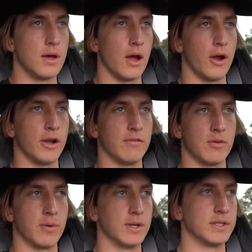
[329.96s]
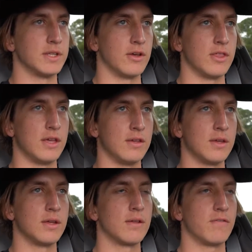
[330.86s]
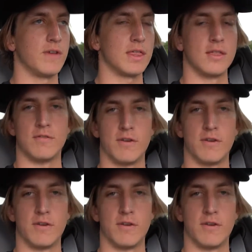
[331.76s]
All right, everyone. So the fifth and